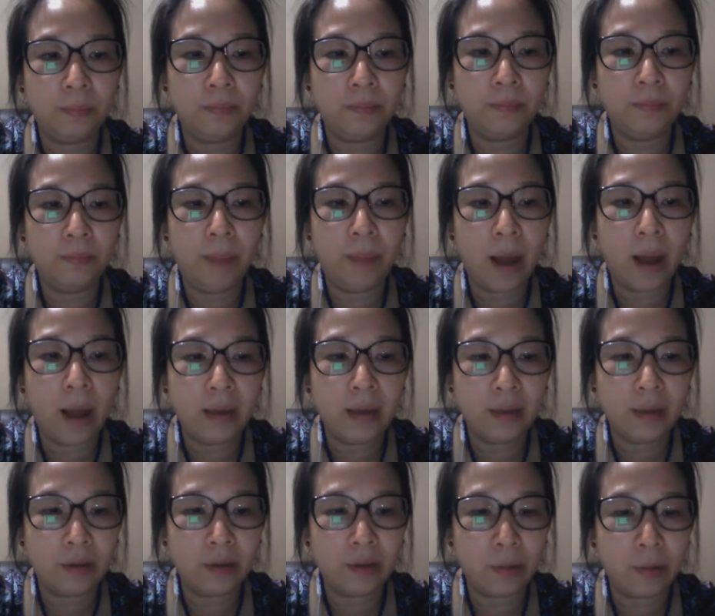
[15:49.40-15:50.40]
buy the
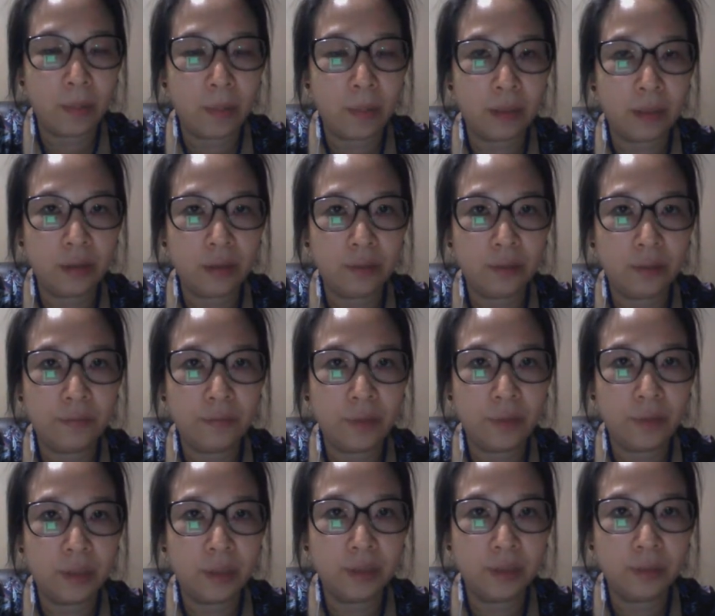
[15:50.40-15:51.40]
raw material
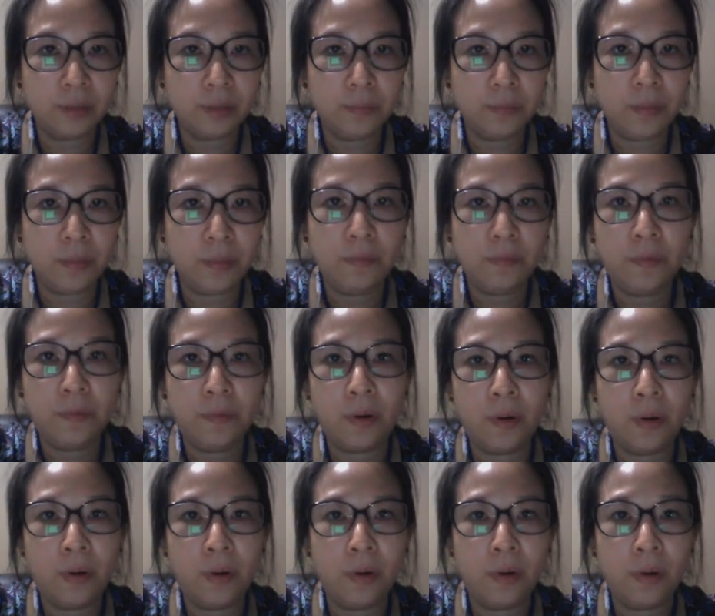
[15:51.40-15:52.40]
first
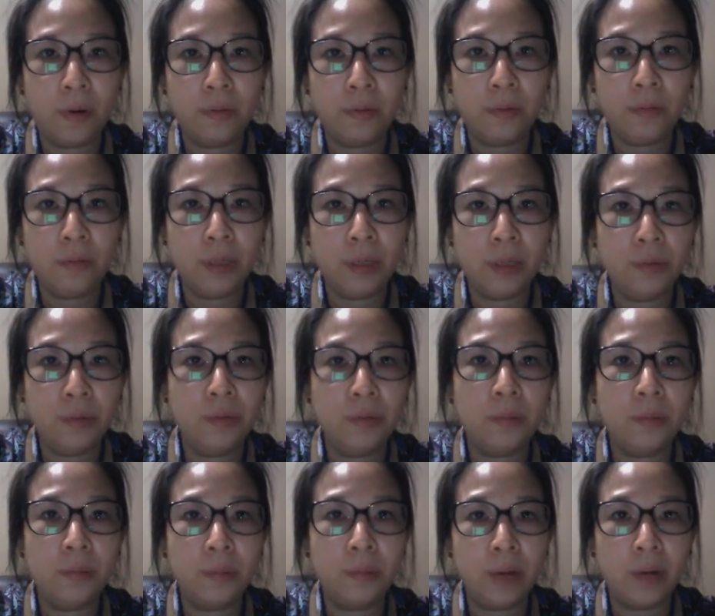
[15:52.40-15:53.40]
before we do the
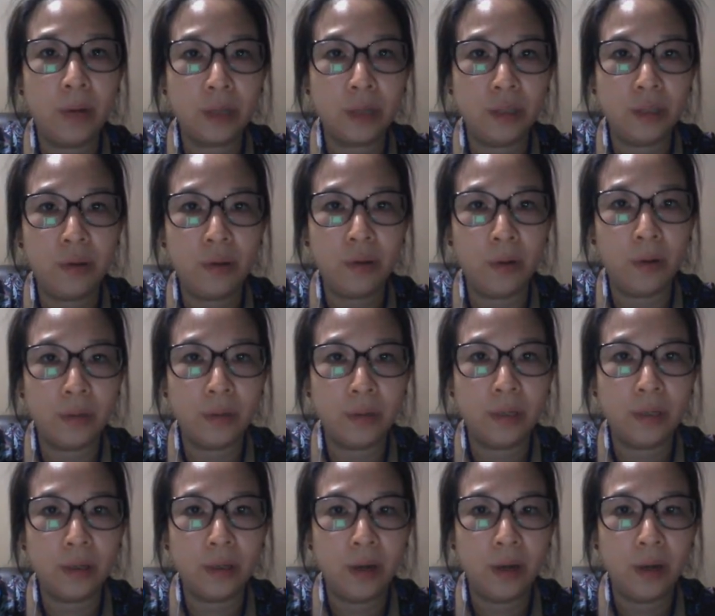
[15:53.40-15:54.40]
production order.
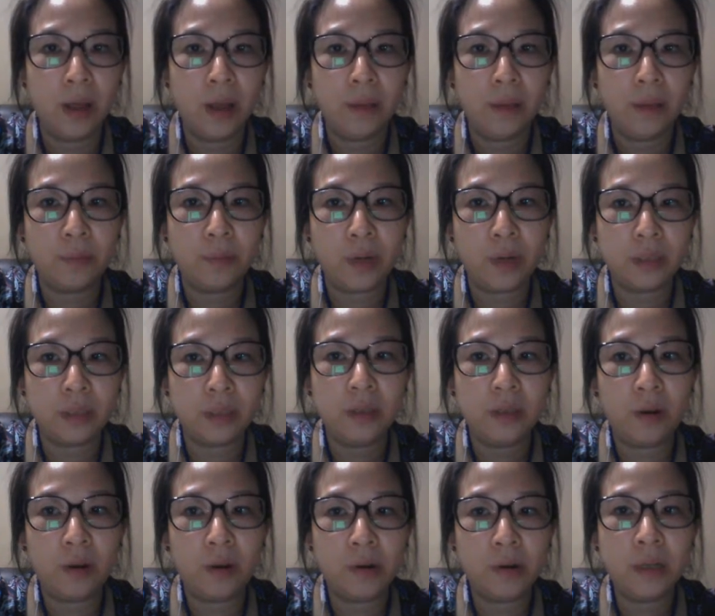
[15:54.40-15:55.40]
Production
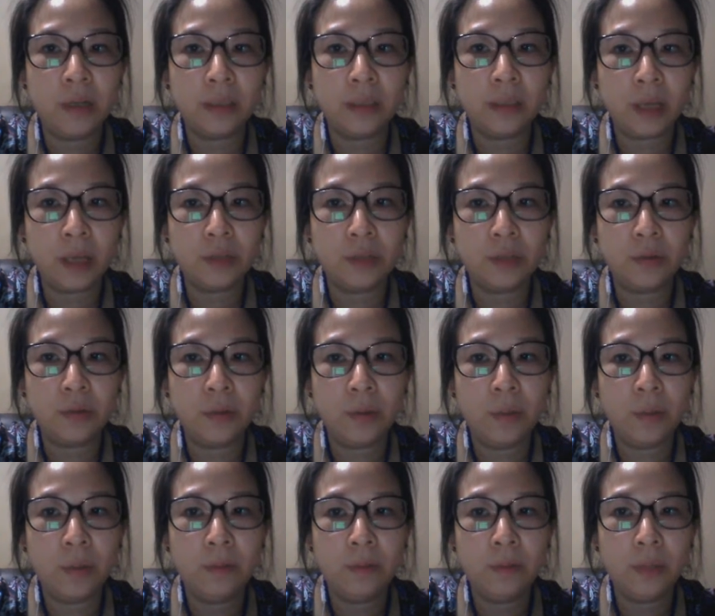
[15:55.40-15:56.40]
order is actually
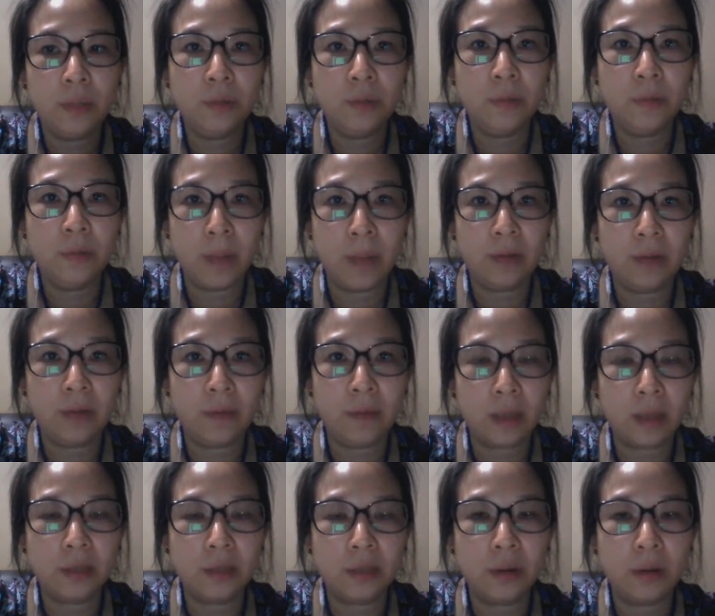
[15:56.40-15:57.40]
when we do the
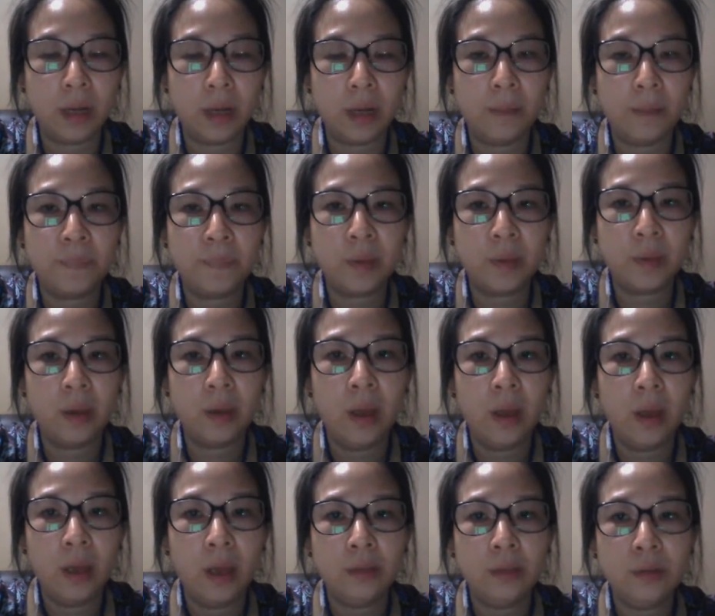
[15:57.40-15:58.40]
manufacturing, okay.
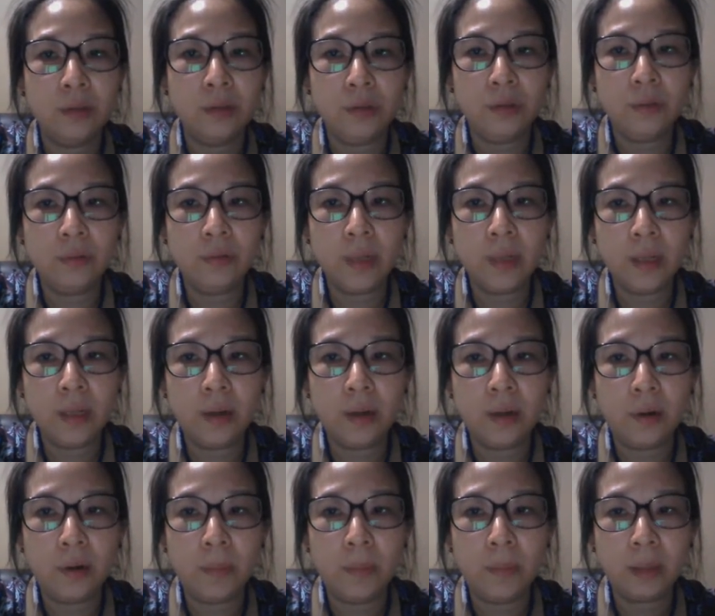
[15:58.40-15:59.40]
So usually the raw
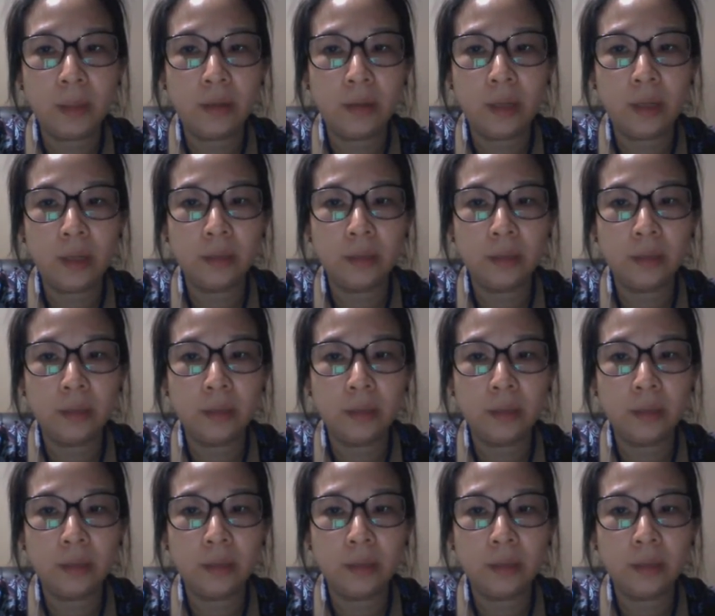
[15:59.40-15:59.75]
material is